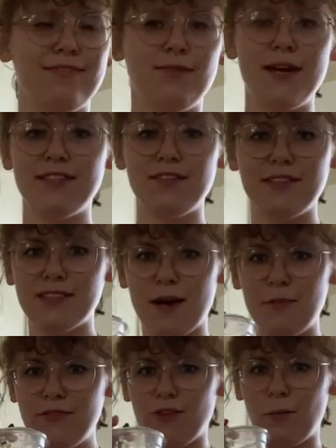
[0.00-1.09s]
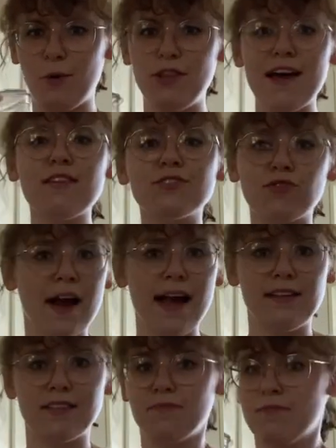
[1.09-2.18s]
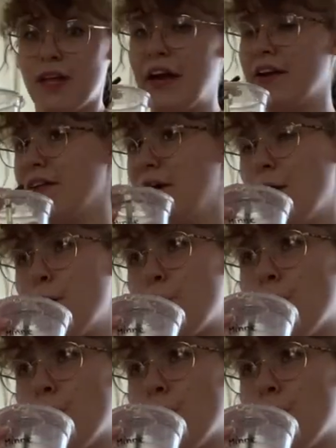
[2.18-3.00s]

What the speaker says: Where's all this coming from? Who the hell's Fred? I don't know.